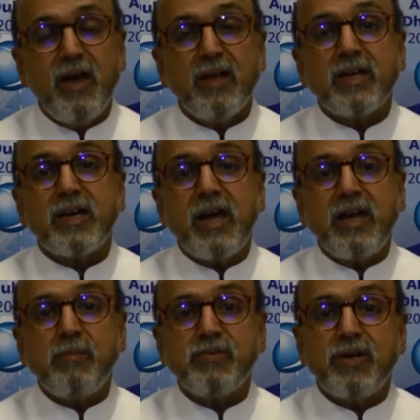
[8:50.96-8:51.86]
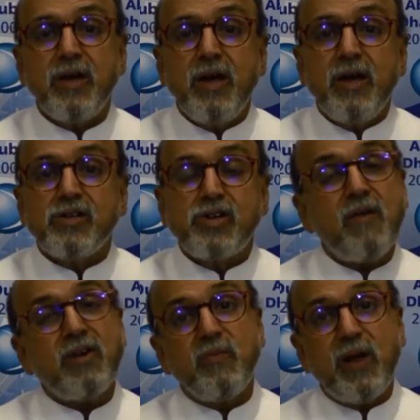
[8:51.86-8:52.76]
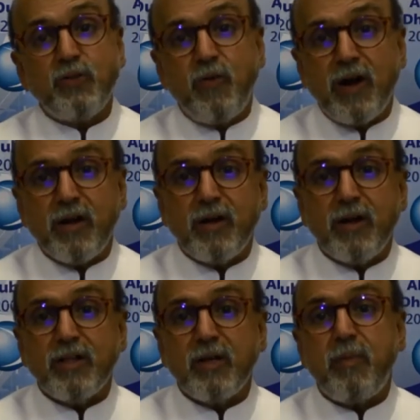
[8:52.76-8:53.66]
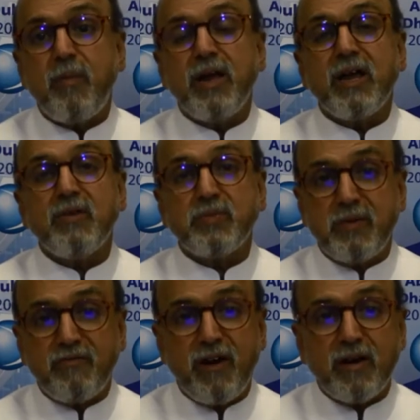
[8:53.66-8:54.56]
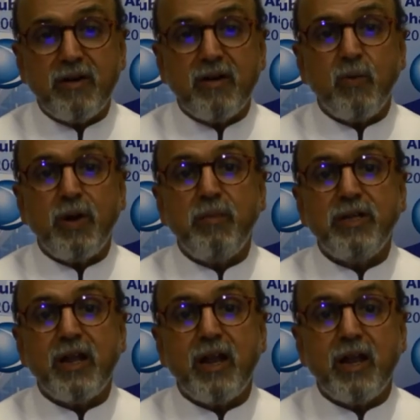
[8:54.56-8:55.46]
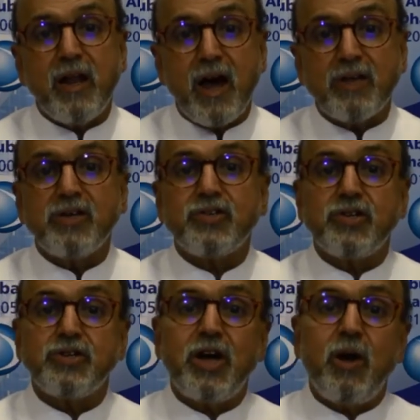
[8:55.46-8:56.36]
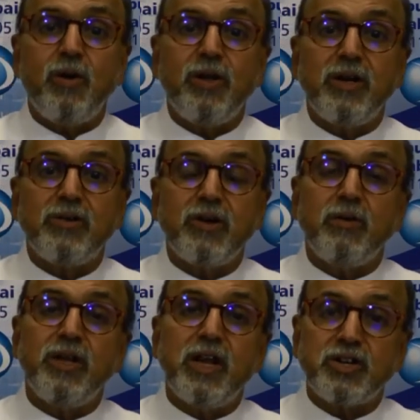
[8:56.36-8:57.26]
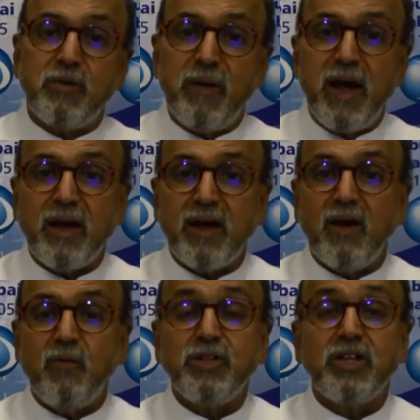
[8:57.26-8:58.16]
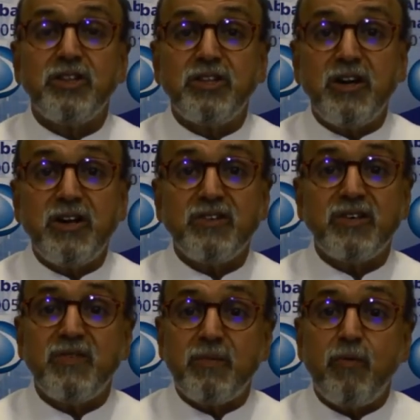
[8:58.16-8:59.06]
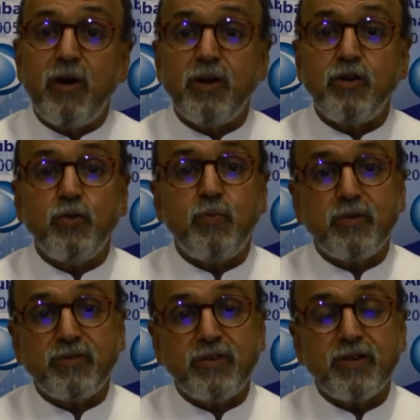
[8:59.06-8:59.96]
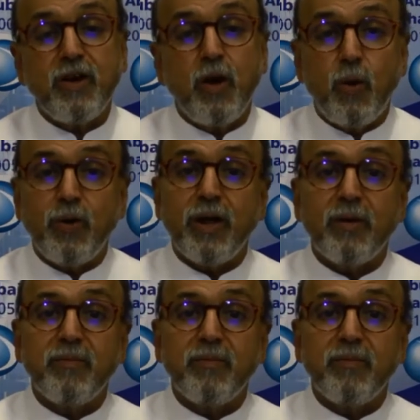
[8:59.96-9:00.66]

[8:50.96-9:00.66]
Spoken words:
The kingdom's sovereign wealth fund, the public investment fund, will be the largest shareholder in Saudi National Bank with a 37.2% holding.